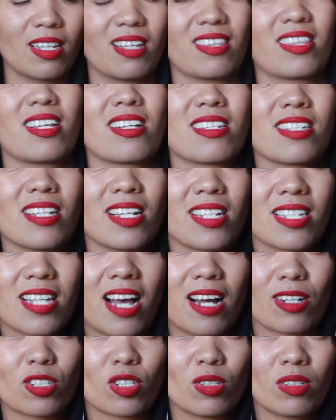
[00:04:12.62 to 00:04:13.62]
This is
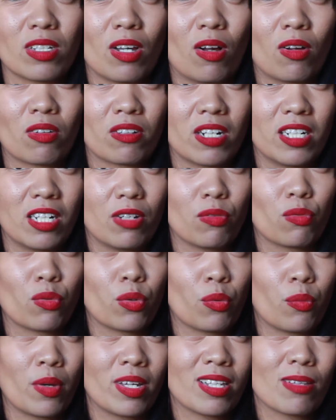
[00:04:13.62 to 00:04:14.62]
actually already
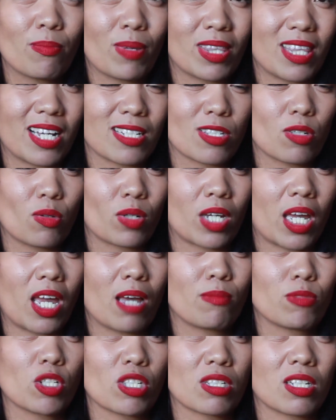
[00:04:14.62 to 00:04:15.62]
ruined, but that's okay.
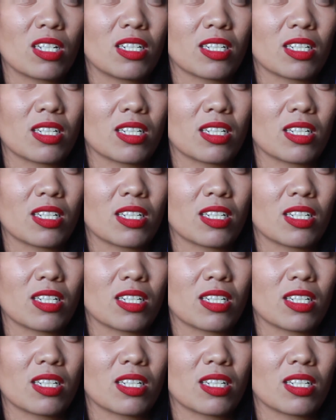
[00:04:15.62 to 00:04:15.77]
I'm just gonna